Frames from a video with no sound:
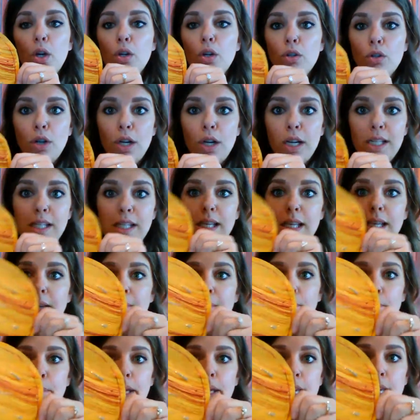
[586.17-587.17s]
Crazy,
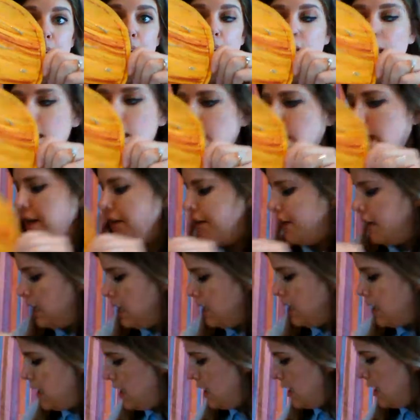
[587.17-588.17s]
big, love
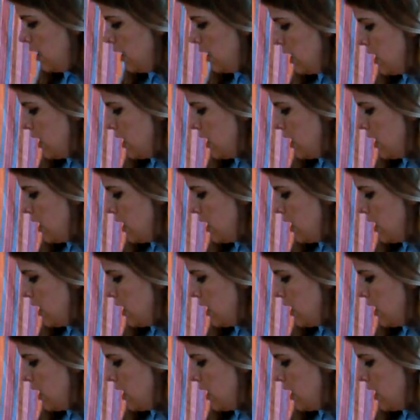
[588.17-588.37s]
it.